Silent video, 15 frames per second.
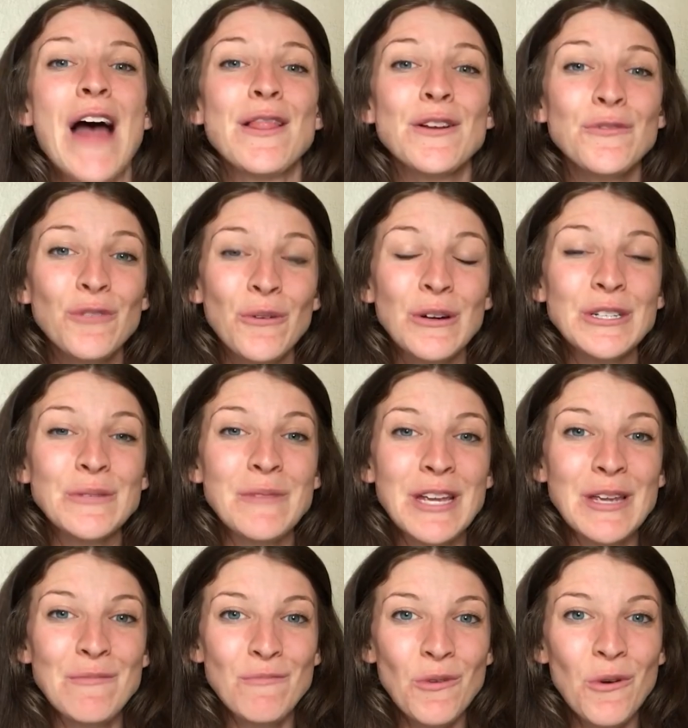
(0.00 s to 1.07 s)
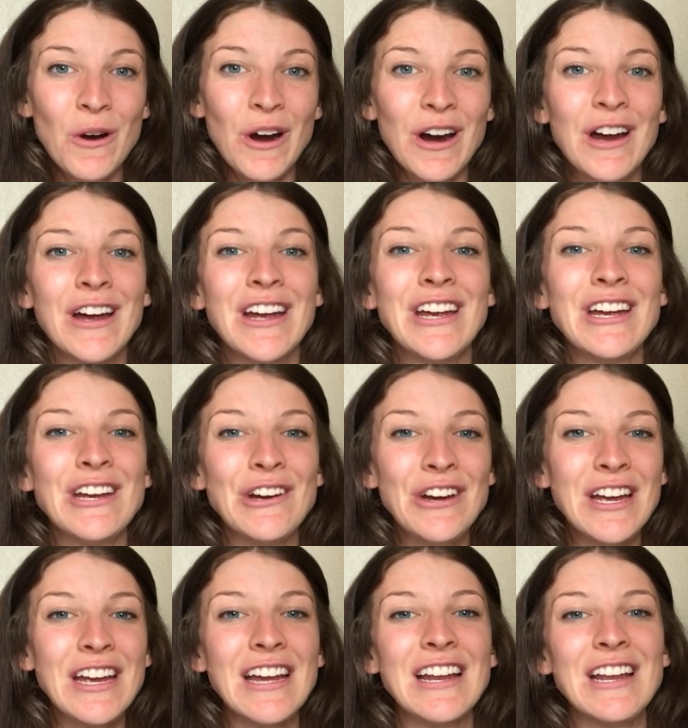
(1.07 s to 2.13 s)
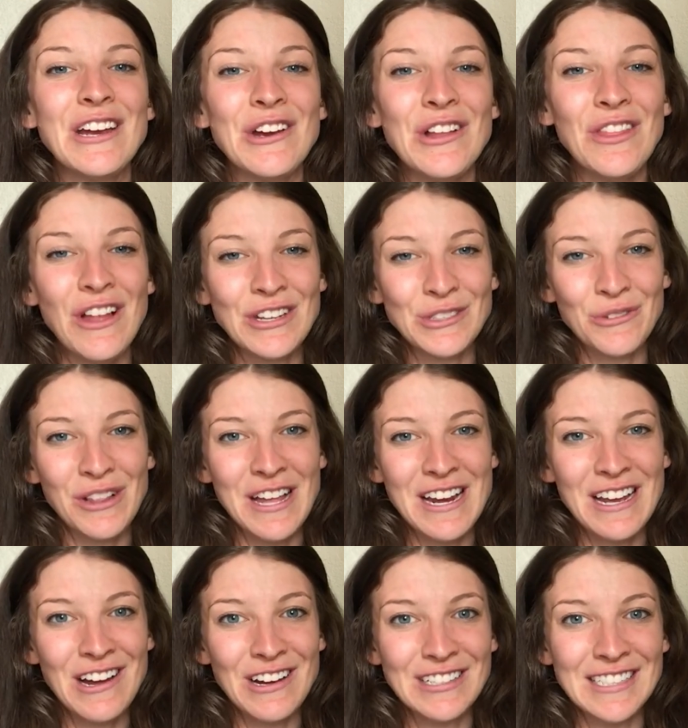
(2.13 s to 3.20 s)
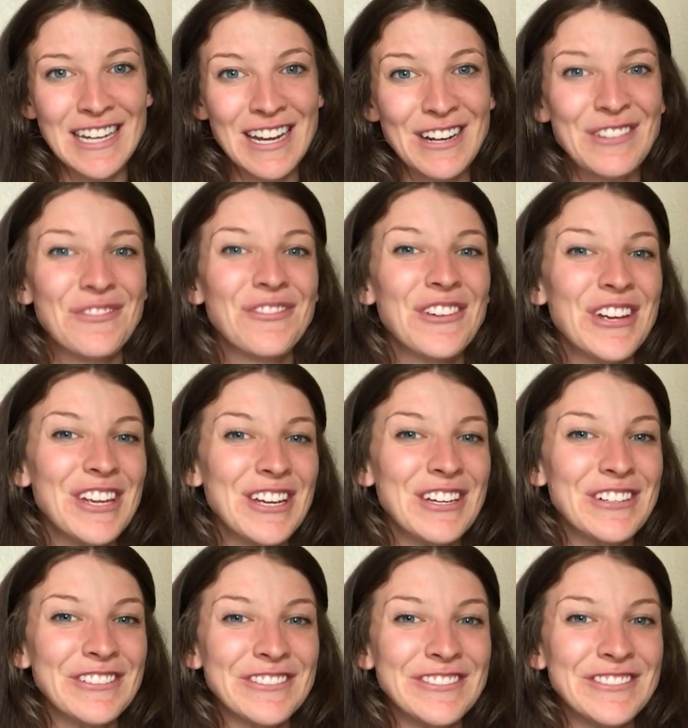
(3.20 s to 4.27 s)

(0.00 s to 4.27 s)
I look forward to making more hearing and hearing loss related content for you.